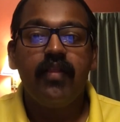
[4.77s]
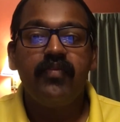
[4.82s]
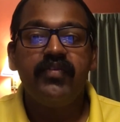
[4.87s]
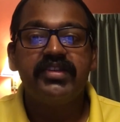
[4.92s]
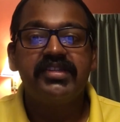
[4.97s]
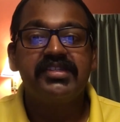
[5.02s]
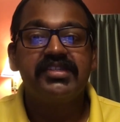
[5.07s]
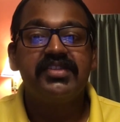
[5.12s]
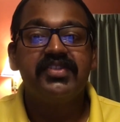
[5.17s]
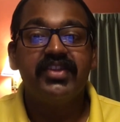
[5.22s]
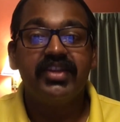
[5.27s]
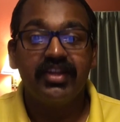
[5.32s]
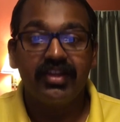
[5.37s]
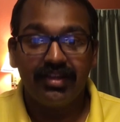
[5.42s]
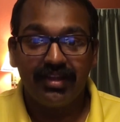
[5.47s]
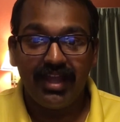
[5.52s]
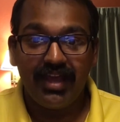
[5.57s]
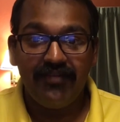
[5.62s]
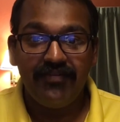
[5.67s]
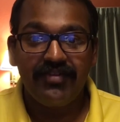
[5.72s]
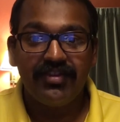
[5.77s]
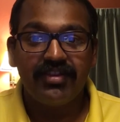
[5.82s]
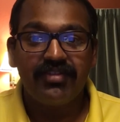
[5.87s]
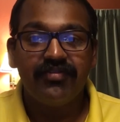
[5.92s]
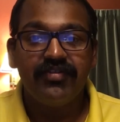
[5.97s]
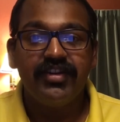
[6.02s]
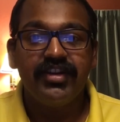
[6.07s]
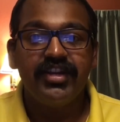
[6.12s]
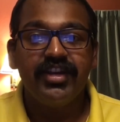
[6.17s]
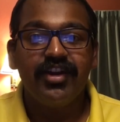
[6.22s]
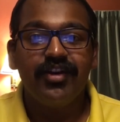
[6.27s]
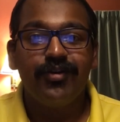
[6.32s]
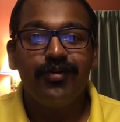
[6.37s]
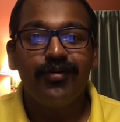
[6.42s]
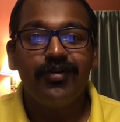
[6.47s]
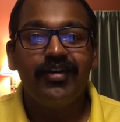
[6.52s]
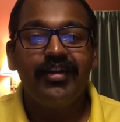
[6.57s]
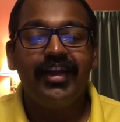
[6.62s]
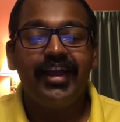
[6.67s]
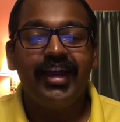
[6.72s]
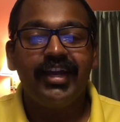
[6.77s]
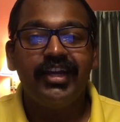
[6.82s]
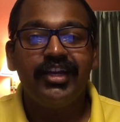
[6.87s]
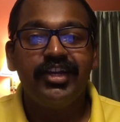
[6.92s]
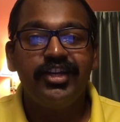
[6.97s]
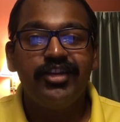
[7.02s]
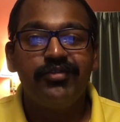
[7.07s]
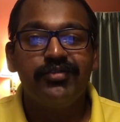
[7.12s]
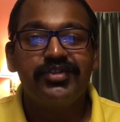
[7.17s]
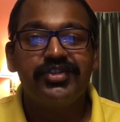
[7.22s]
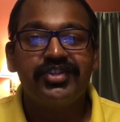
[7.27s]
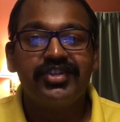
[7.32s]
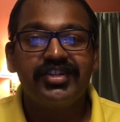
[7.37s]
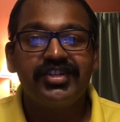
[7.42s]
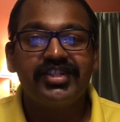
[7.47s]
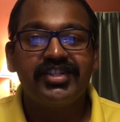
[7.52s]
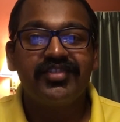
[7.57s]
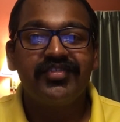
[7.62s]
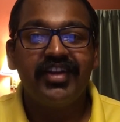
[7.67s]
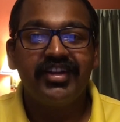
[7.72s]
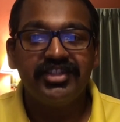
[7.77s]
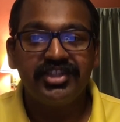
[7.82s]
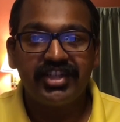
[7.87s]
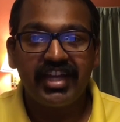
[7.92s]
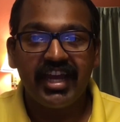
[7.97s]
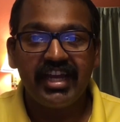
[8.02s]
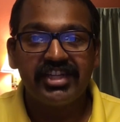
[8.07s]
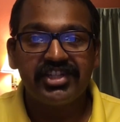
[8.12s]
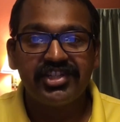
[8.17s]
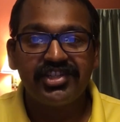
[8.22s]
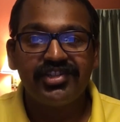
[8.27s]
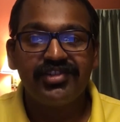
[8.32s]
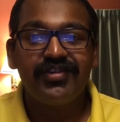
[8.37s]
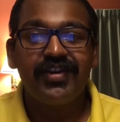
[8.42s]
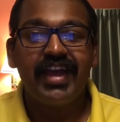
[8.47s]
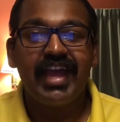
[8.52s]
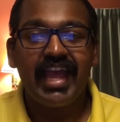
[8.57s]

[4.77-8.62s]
This is the 11th video in a new series of educational